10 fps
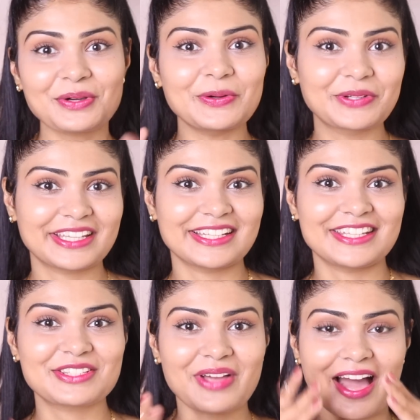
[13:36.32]
Okay,
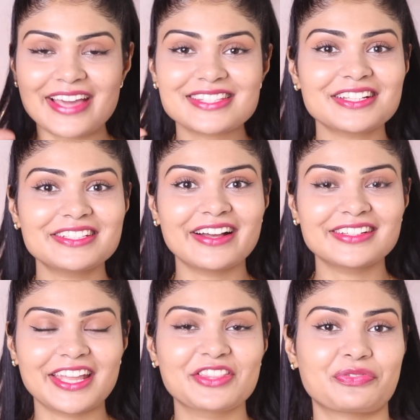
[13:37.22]
kiddies, so eyes are
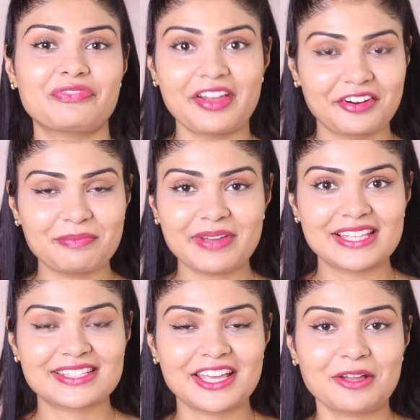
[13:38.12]
done. It's very
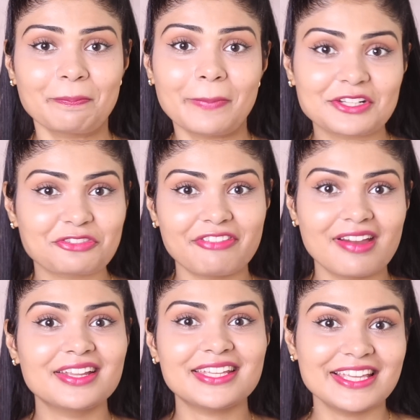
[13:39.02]
basic, but
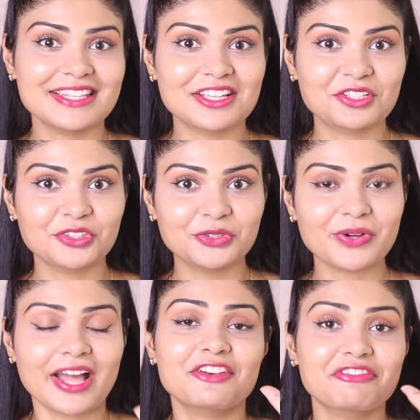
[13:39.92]
very easy to
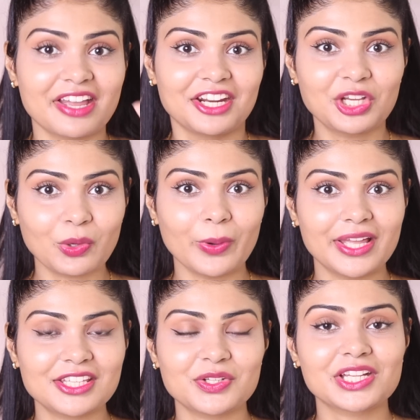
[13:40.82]
do and very
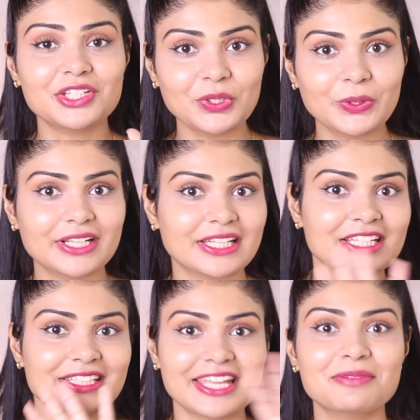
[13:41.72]
quick. You can do it
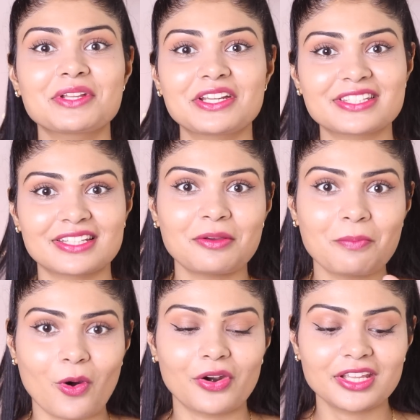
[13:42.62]
in 10 minutes in the
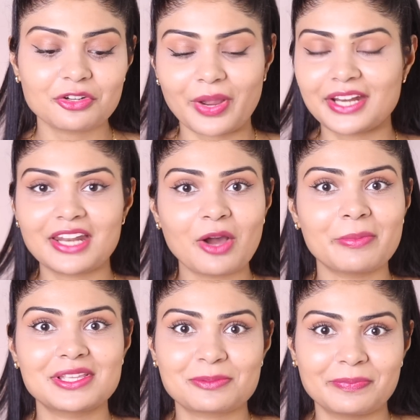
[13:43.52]
morning. Right now,
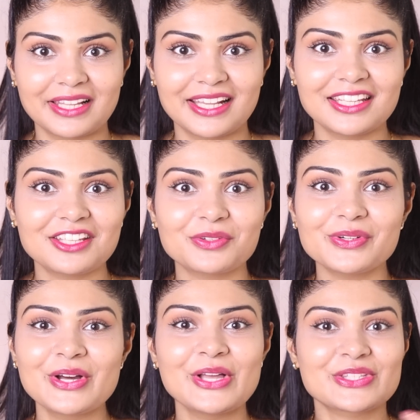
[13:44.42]
I'm explaining
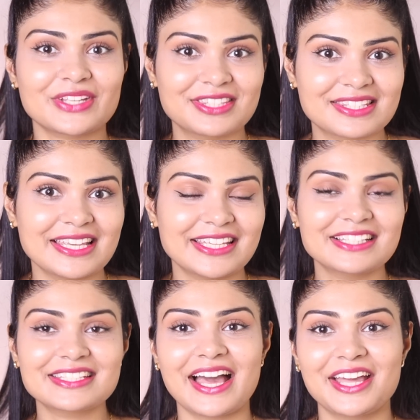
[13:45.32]
you, so it's
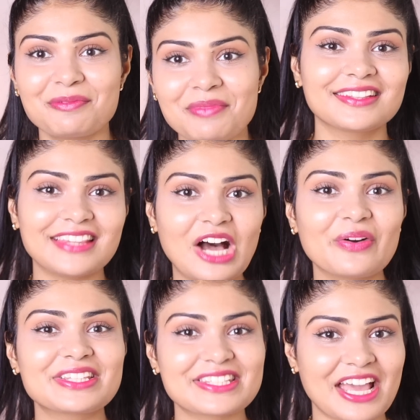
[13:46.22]
taking time.
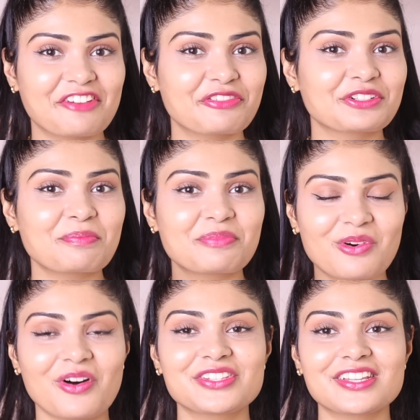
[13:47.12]
Now it's time for the
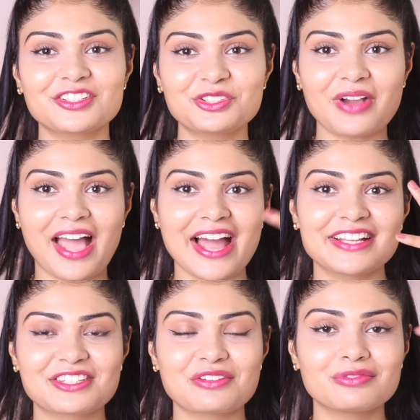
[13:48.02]
bronzer to
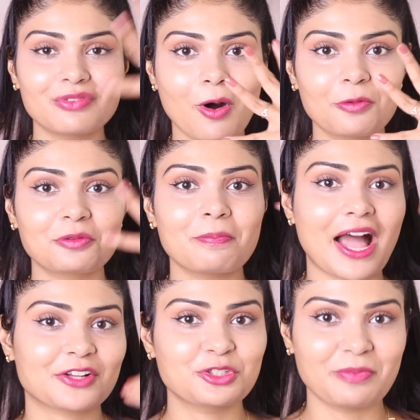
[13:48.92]
add some warmth
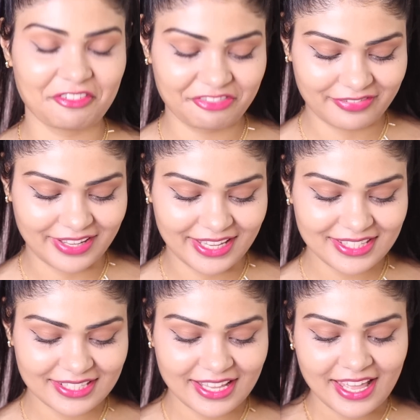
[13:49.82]
back to my
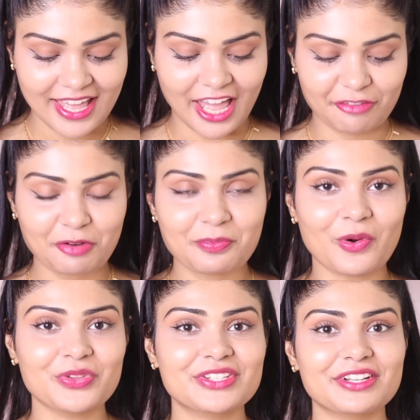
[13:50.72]
face. And for
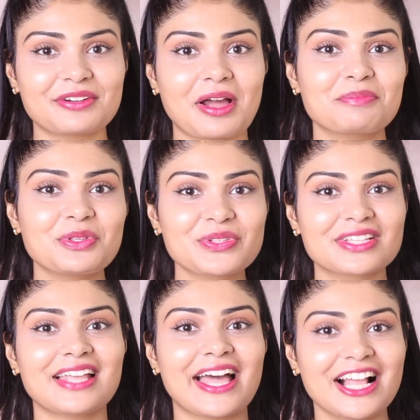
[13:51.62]
bronzer, I'm
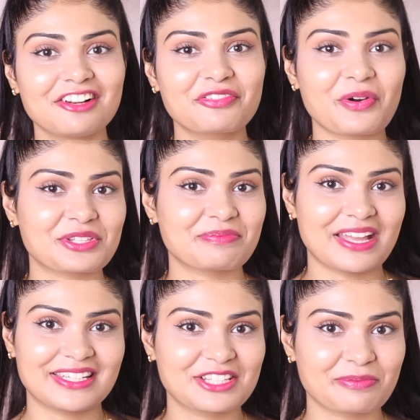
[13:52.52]
using the e.l.f.
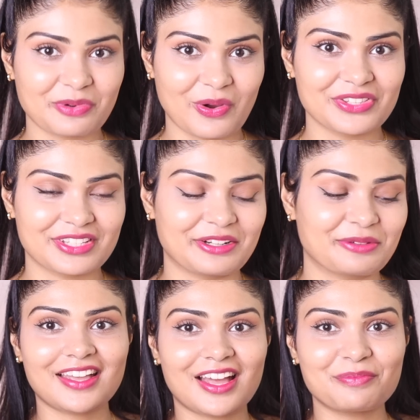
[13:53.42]
Cosmetics
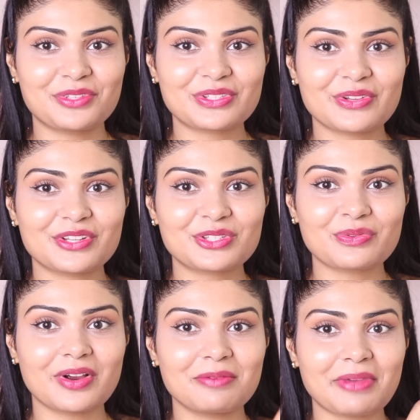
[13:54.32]
bronzer. I'm just gonna
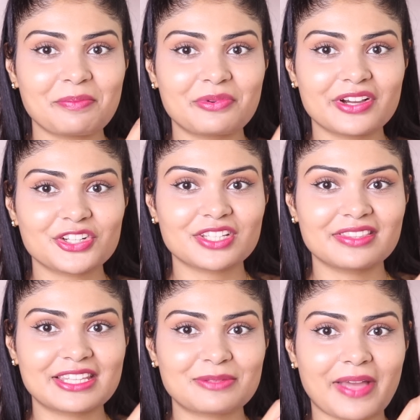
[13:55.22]
swirl my brush
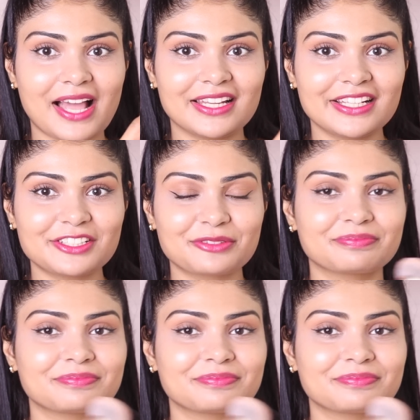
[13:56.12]
in this palette